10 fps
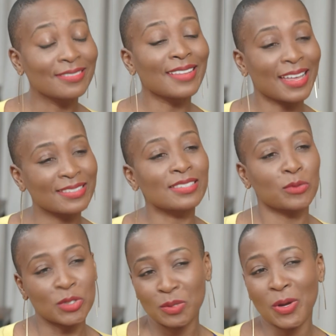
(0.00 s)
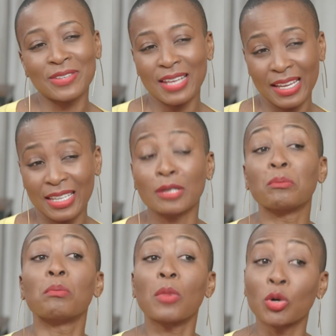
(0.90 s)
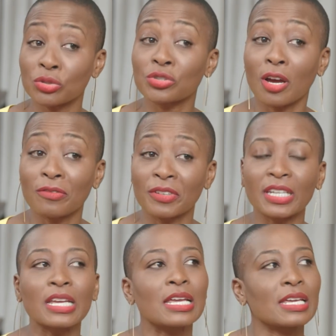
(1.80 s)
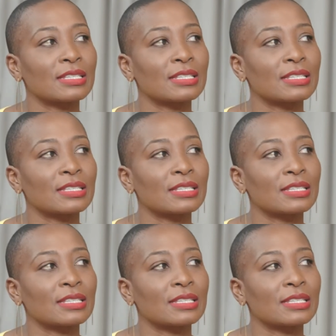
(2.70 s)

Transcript: that's the response I get most often, mm-hmm.